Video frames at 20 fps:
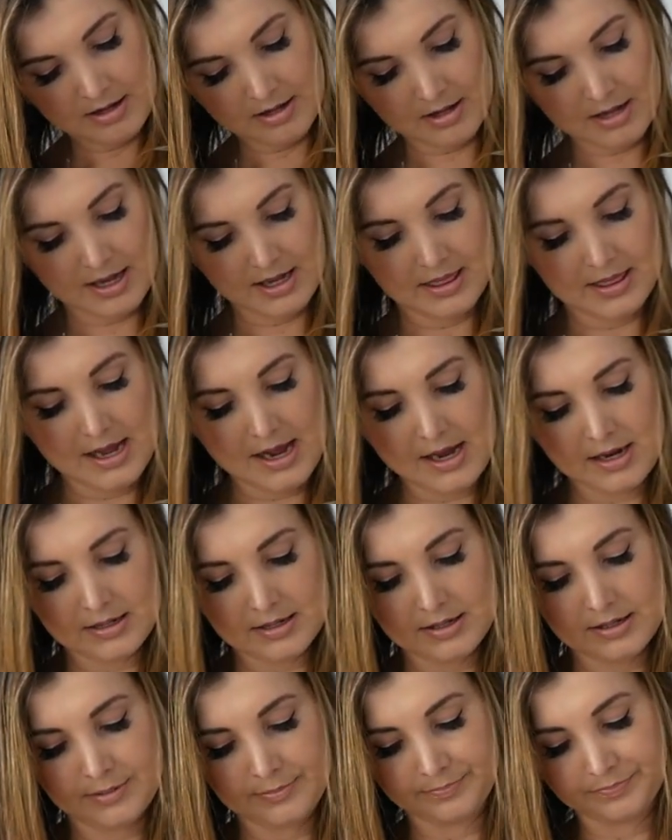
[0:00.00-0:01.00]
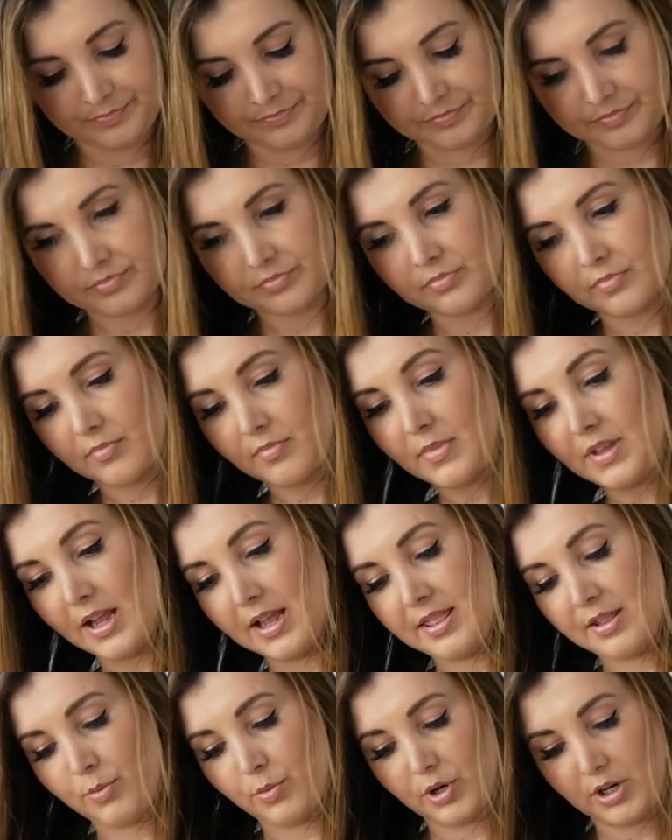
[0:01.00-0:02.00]
like that.
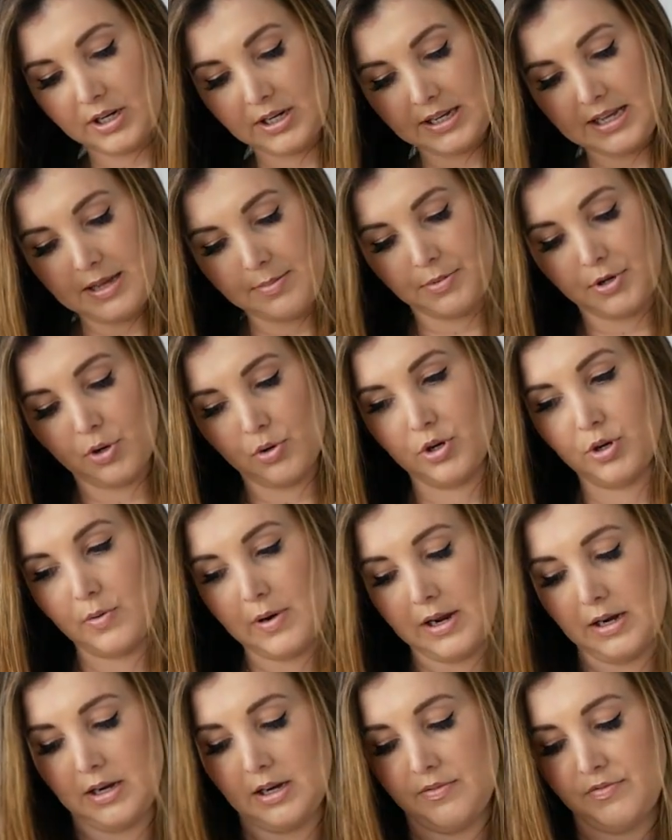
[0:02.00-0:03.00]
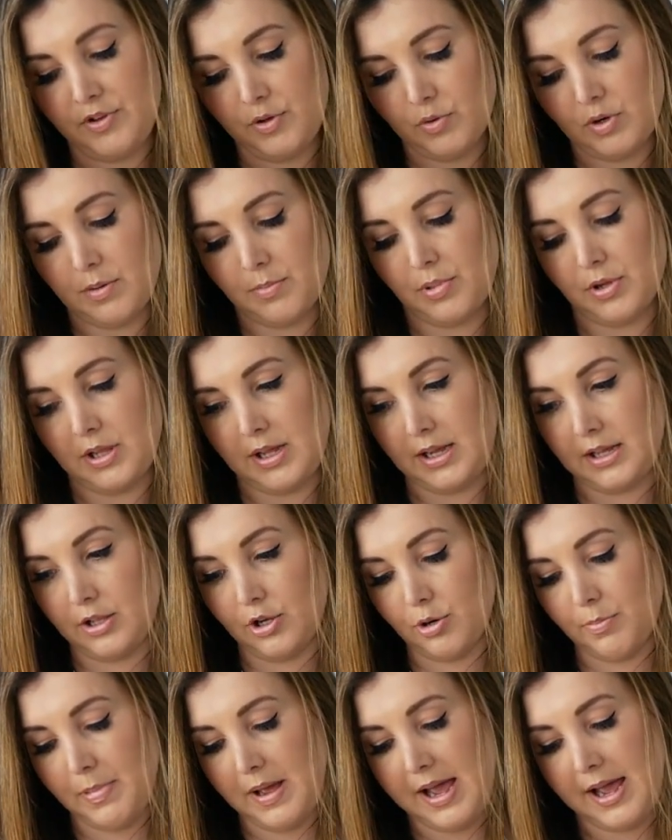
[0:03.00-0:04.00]
And then we're gonna keep going around. And if you wanna put like a
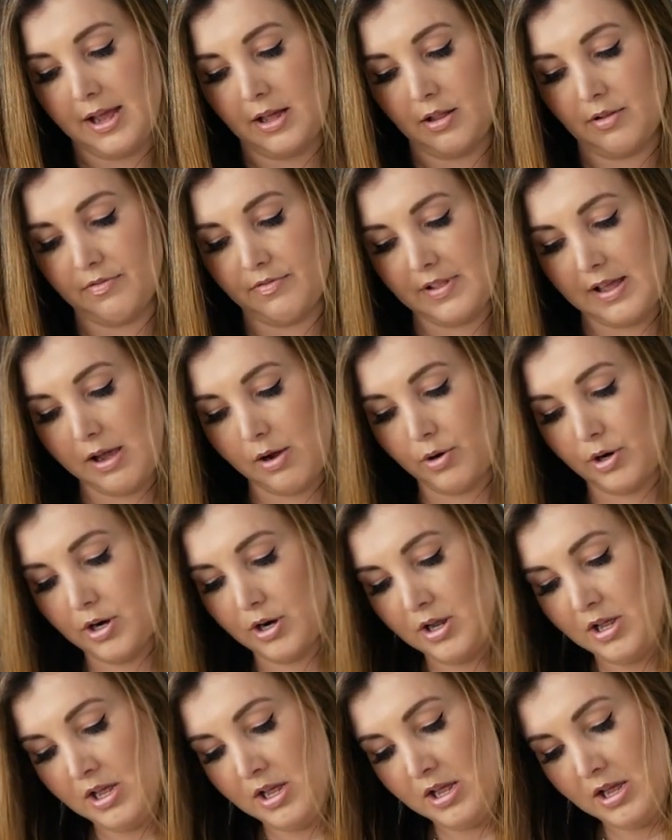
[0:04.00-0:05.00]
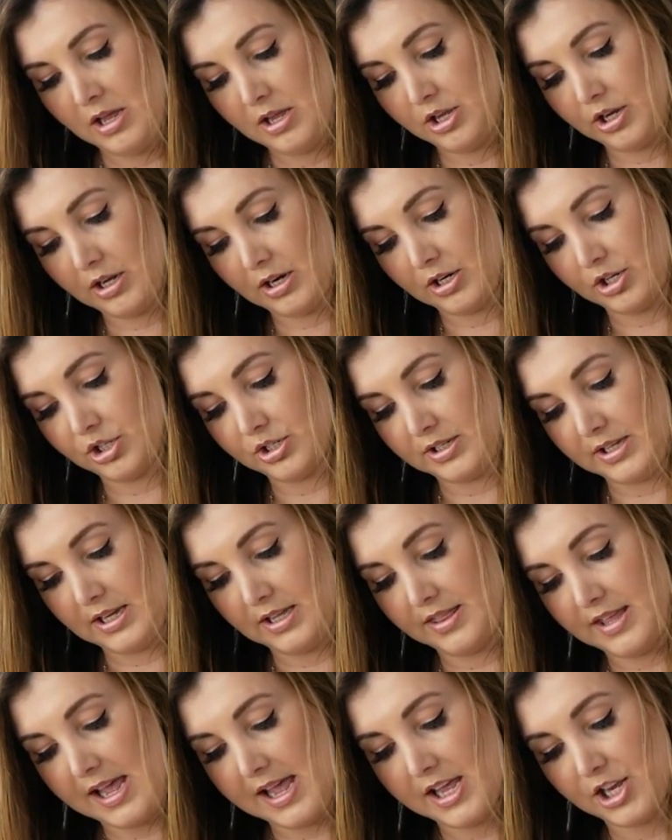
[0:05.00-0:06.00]
little pile of flour, you're gonna just
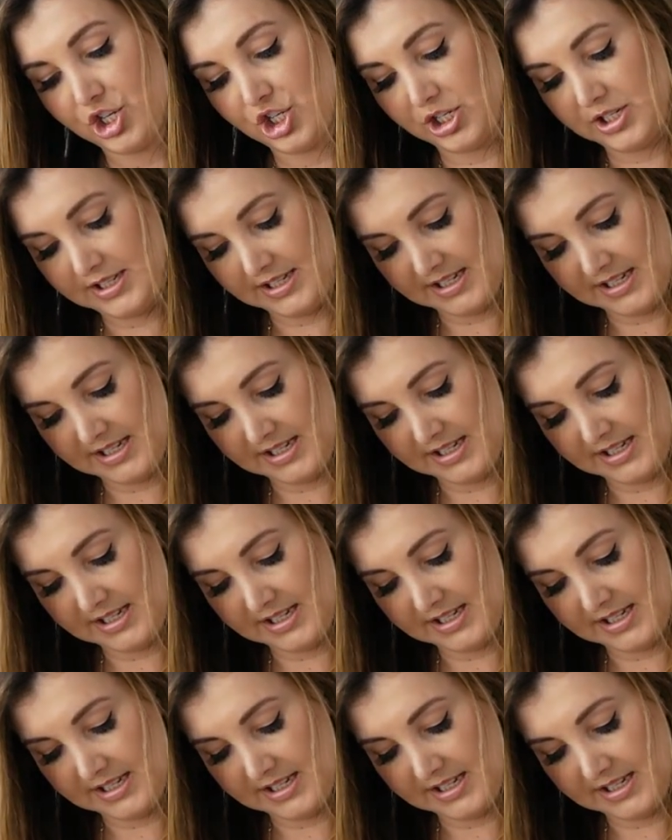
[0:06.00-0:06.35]
get the edges